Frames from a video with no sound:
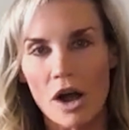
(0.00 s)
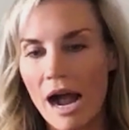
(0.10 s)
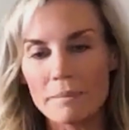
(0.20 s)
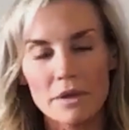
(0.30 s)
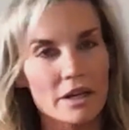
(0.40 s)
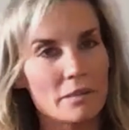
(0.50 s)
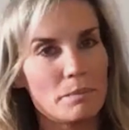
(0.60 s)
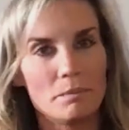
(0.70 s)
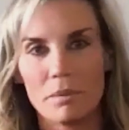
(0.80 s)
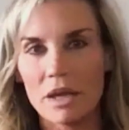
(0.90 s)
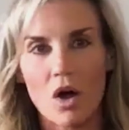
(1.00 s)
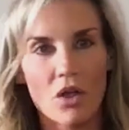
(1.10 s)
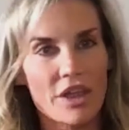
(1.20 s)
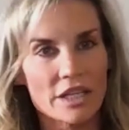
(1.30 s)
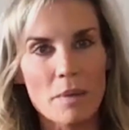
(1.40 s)
I'm going to be all
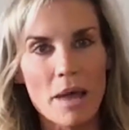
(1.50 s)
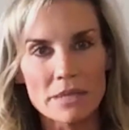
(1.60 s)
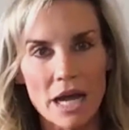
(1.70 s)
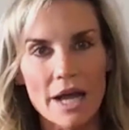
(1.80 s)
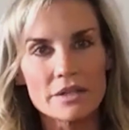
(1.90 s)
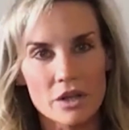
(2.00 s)
things peptides.